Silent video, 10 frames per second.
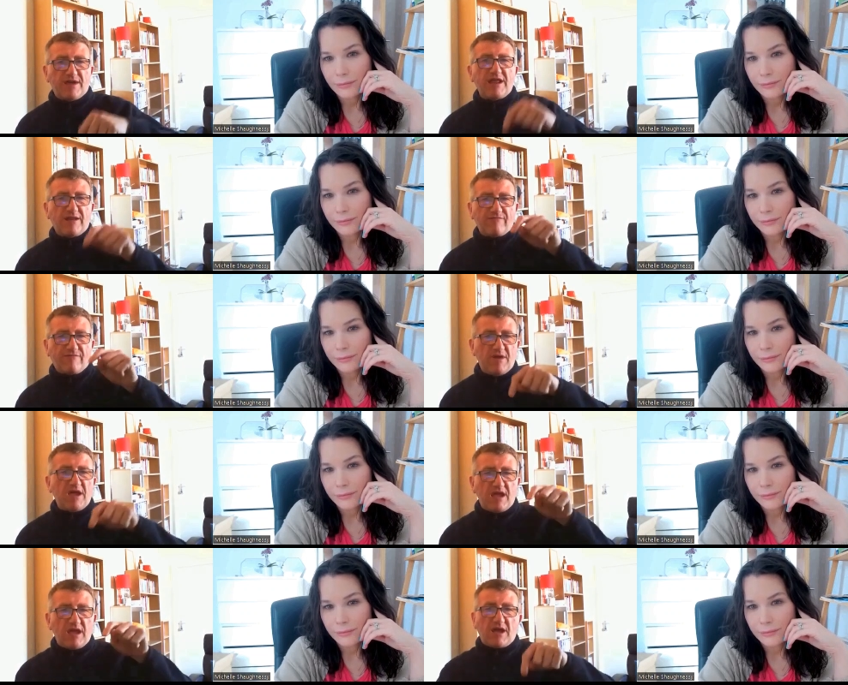Speaker 1: be for
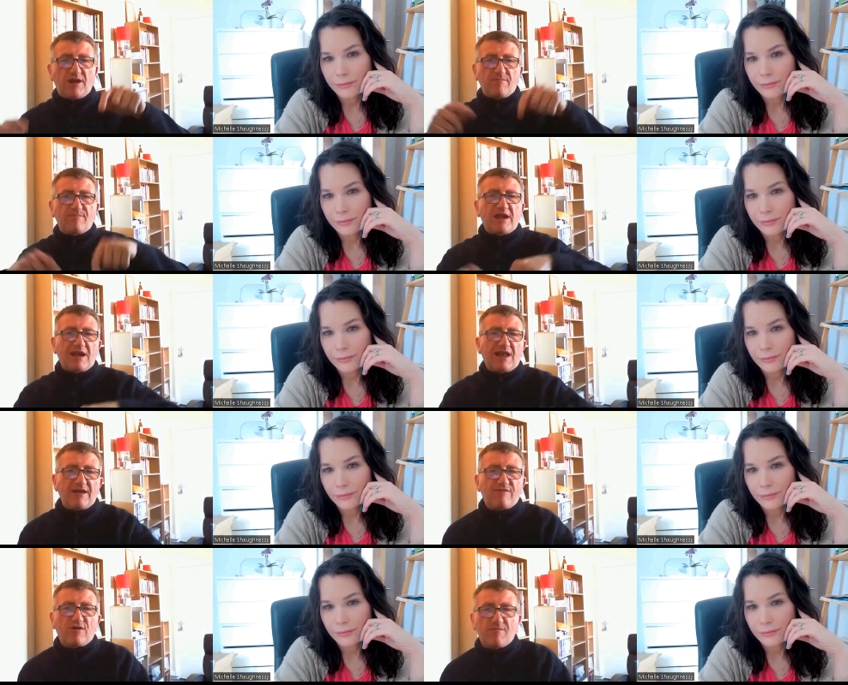me. You cannot beat
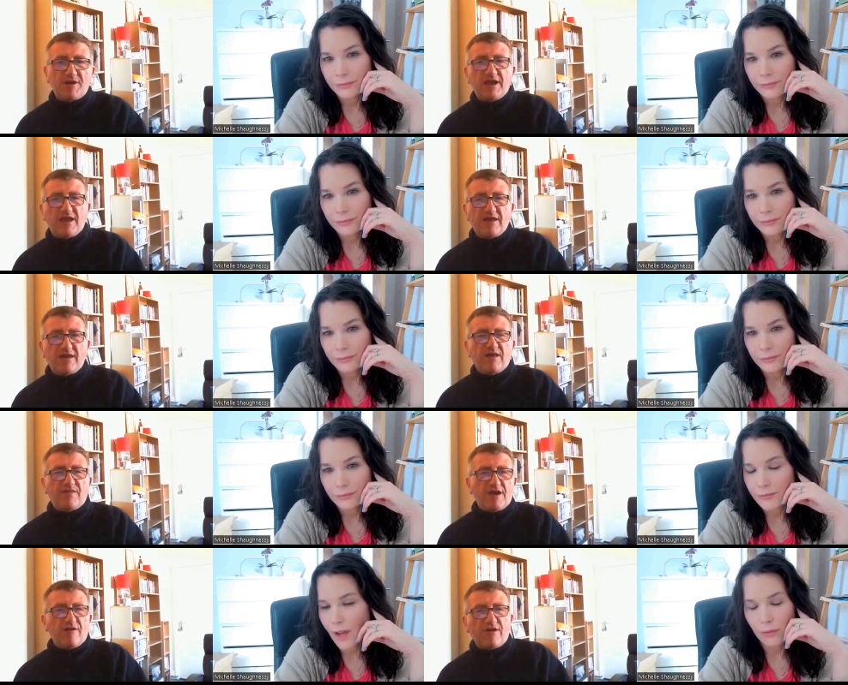live comedy.
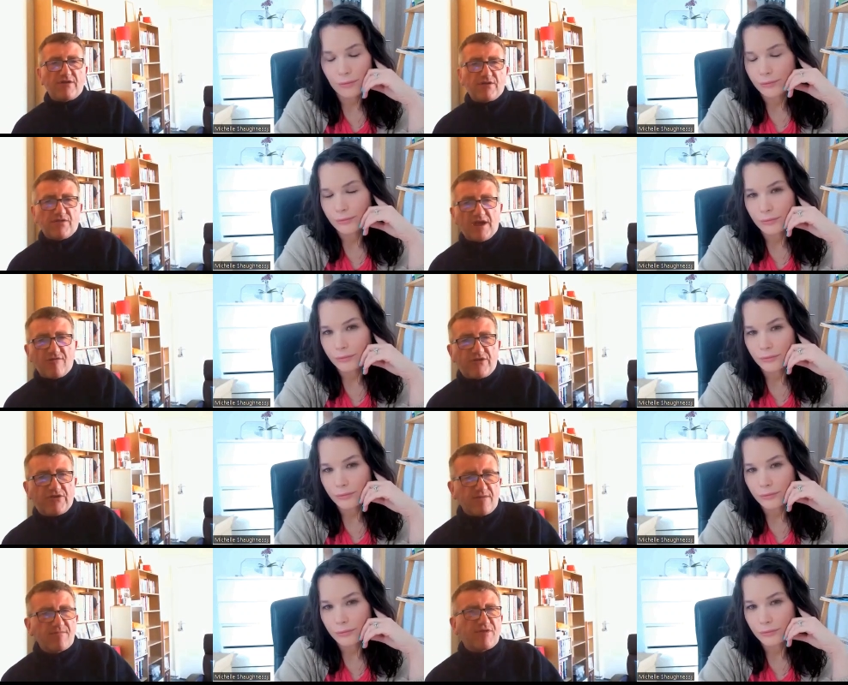There is there
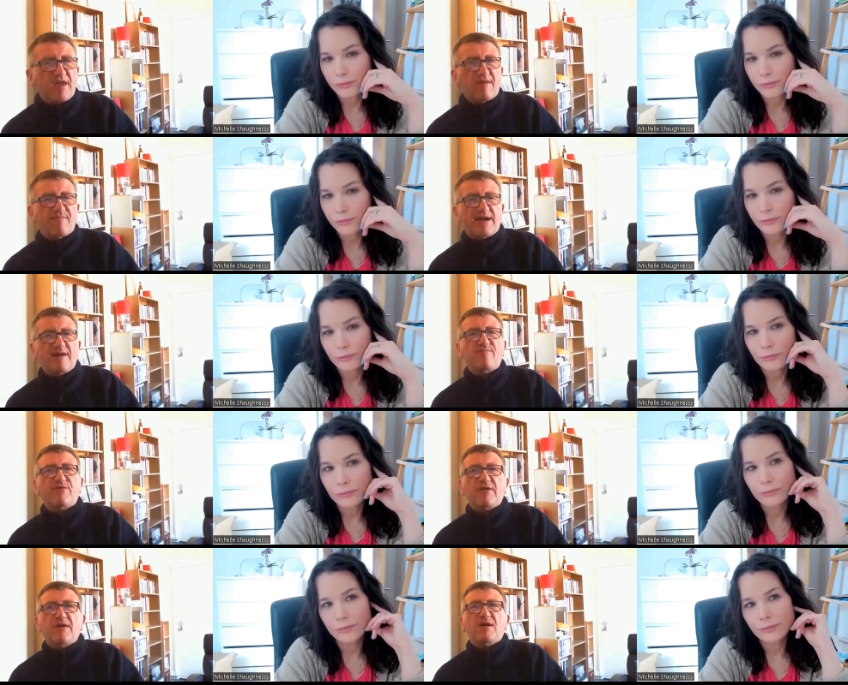is something
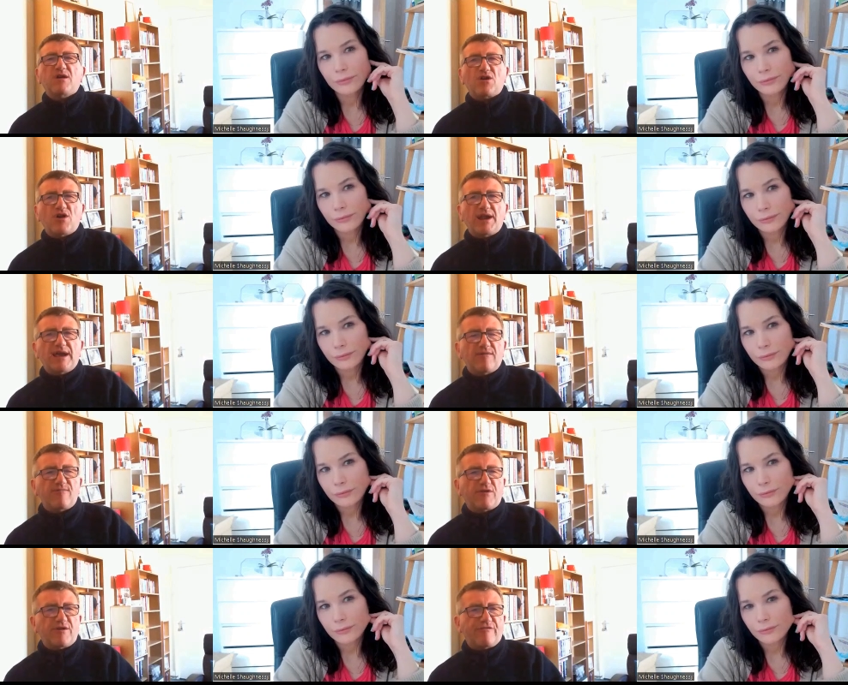about going
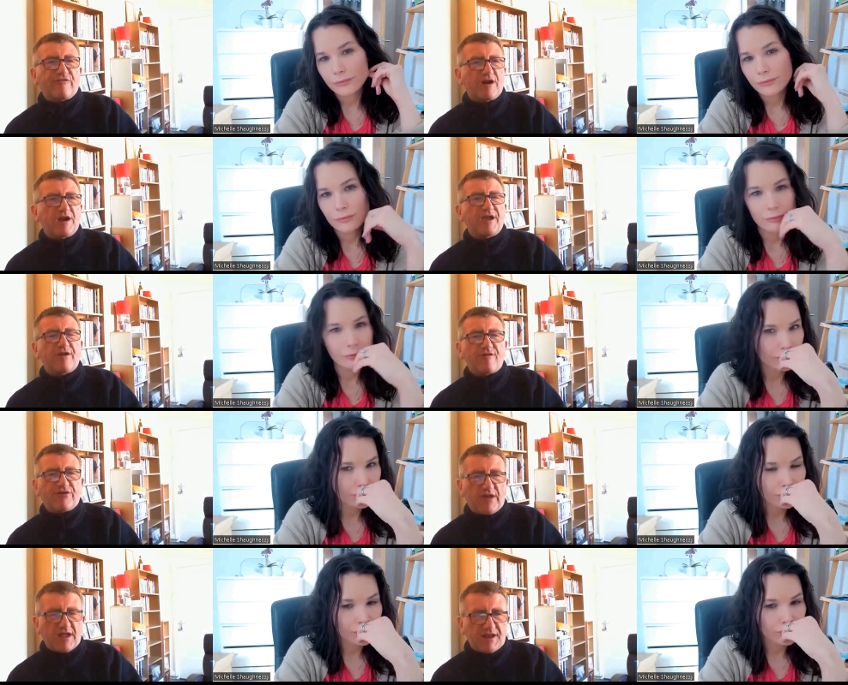out on a Friday or a
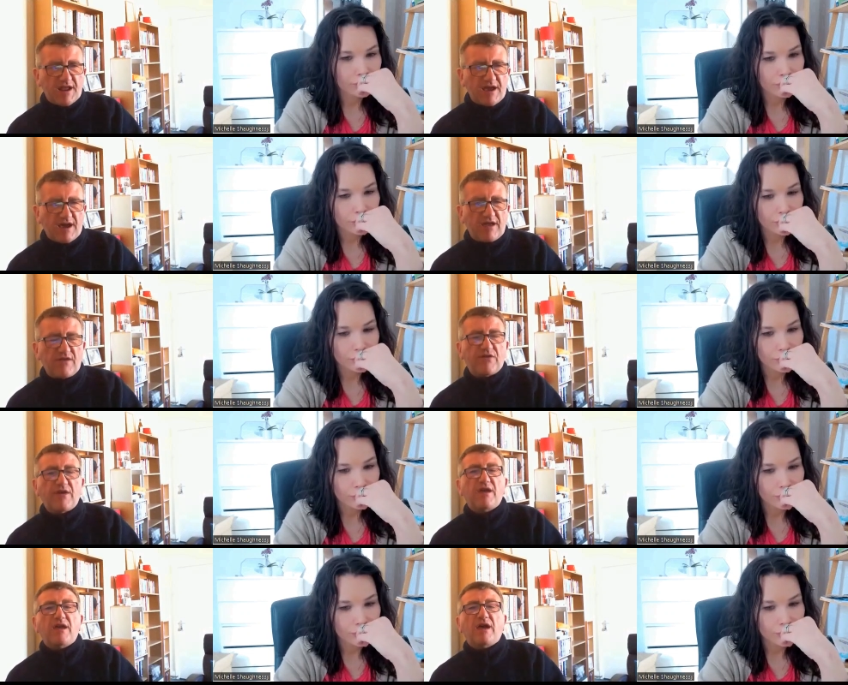Saturday night,
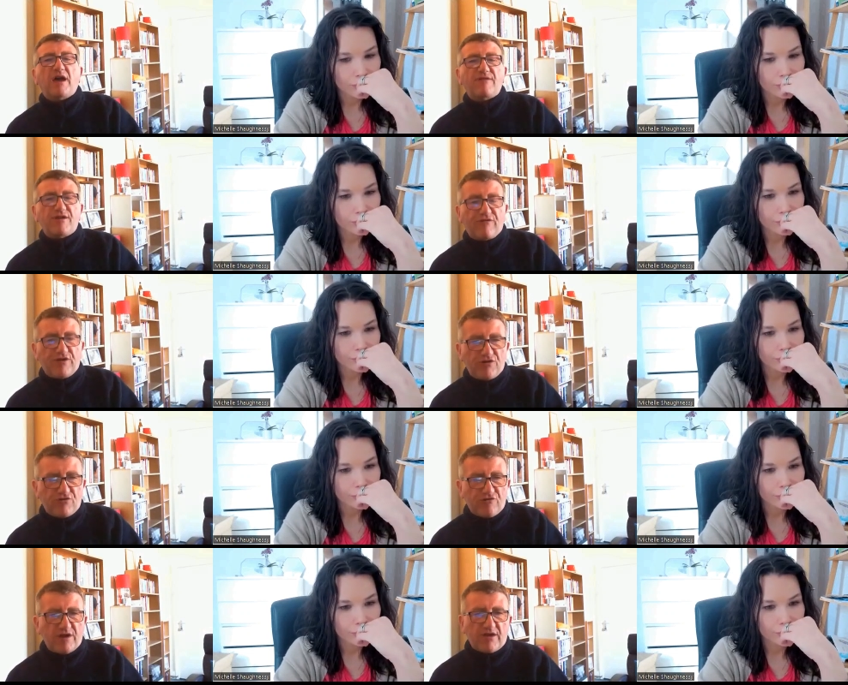having a
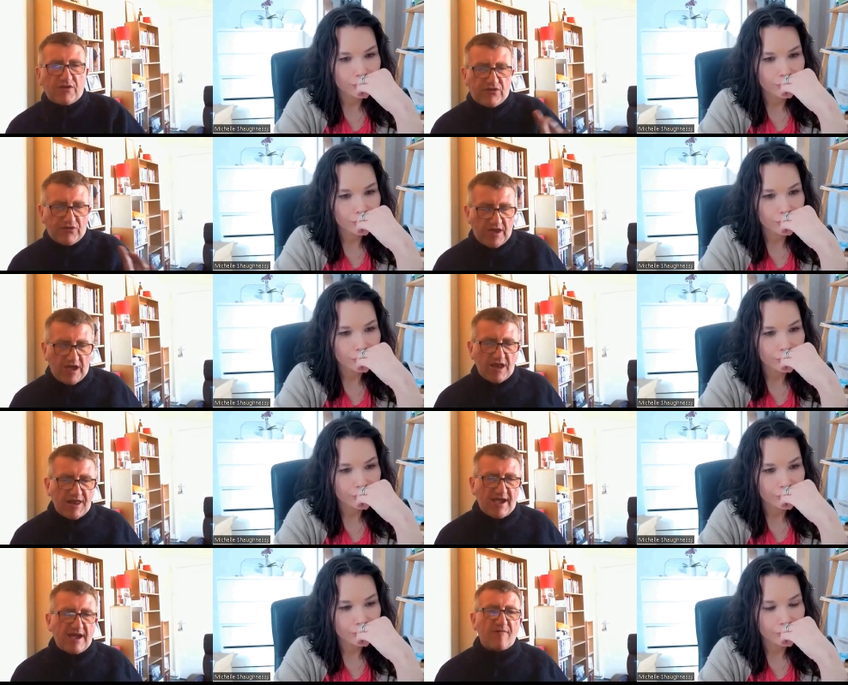few drinks,
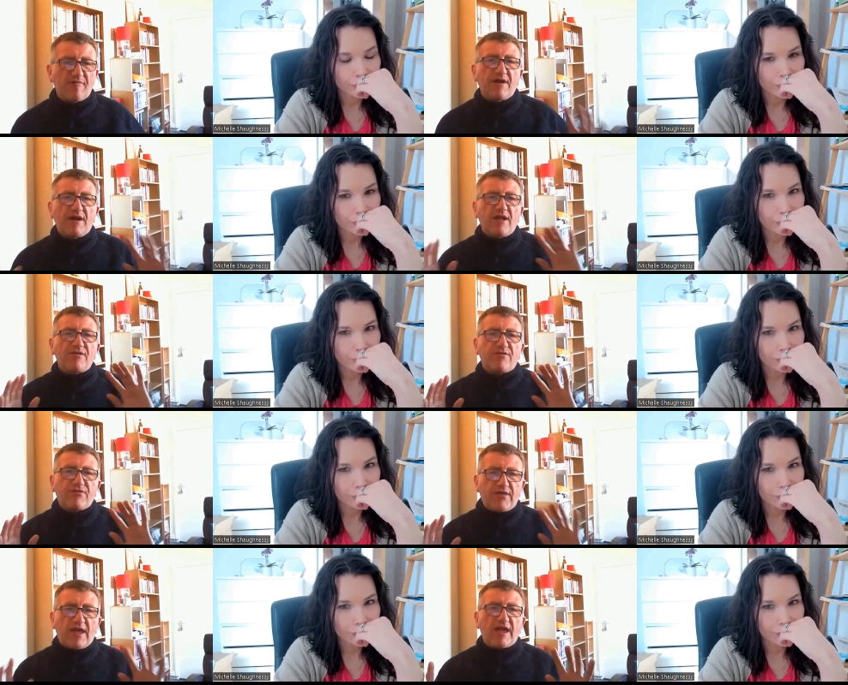sitting down and
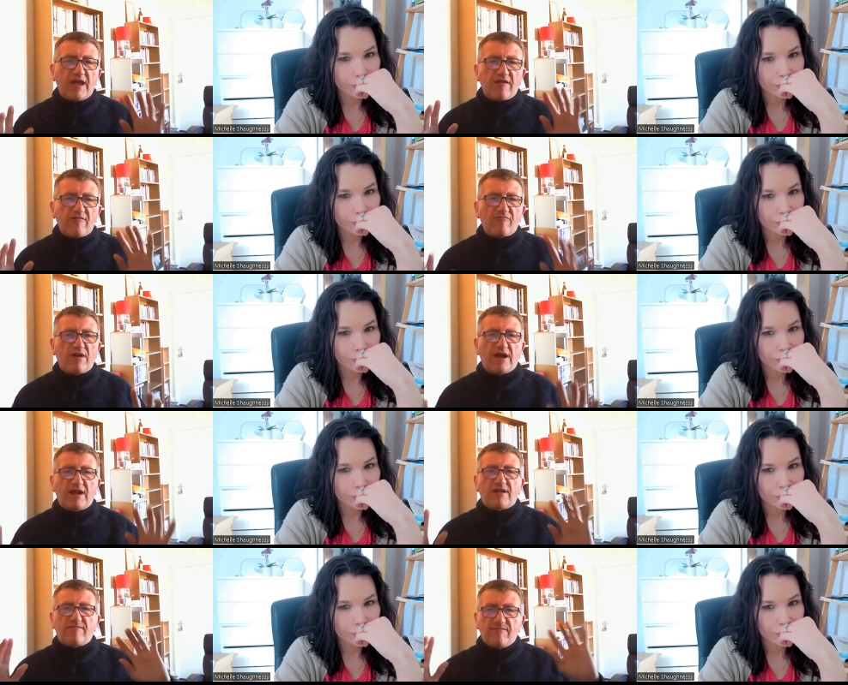saying,
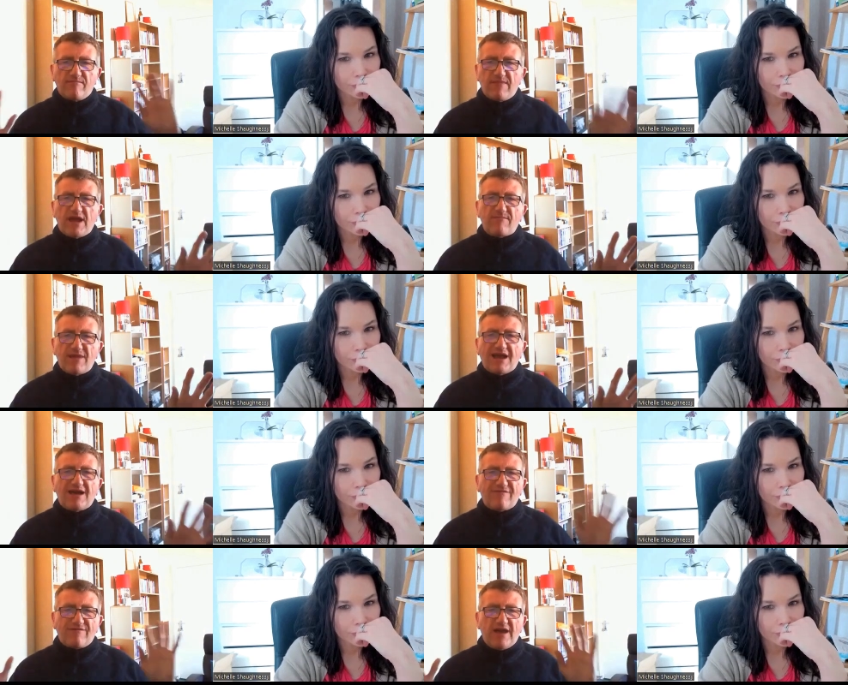right, make me
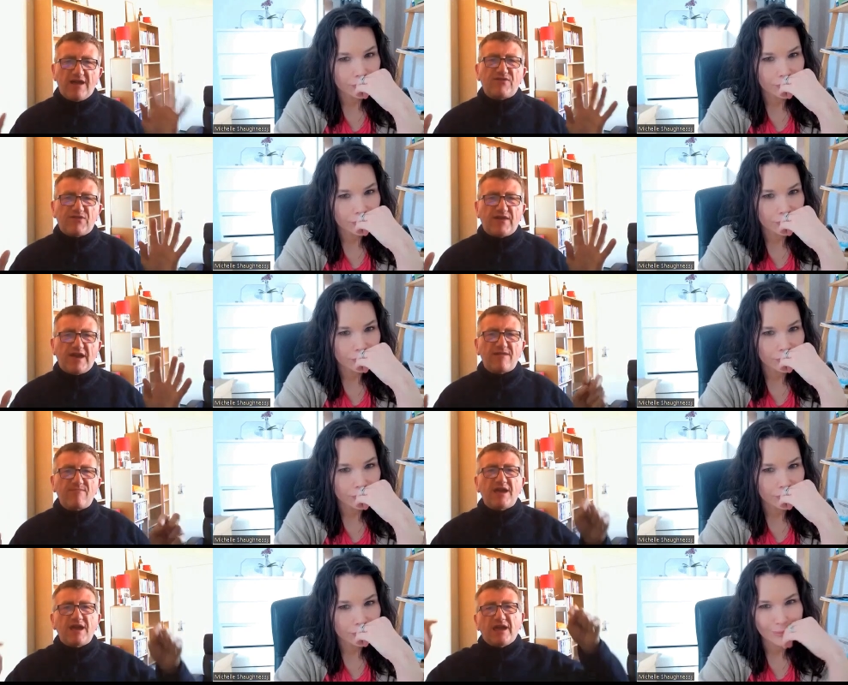laugh,
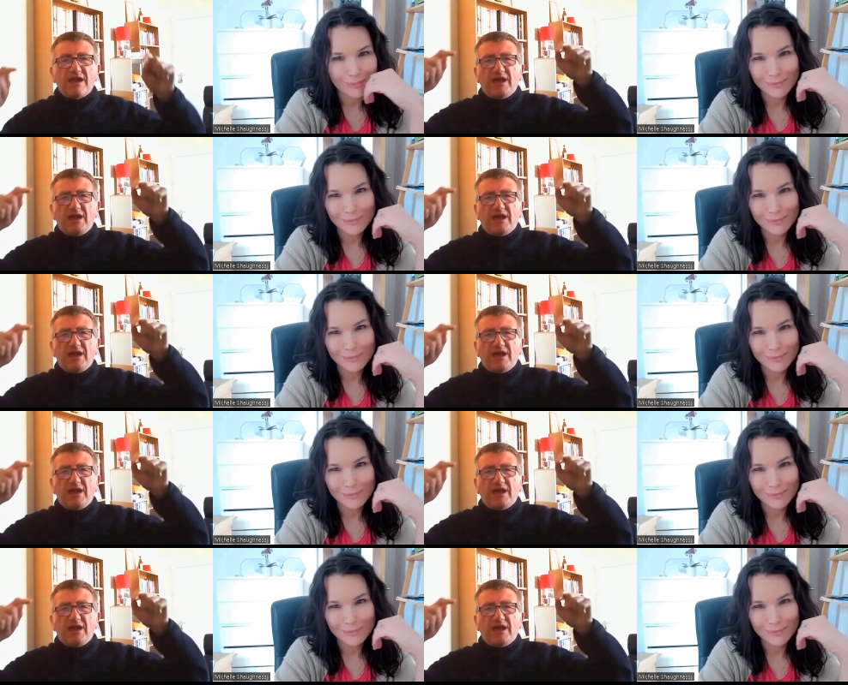entertain me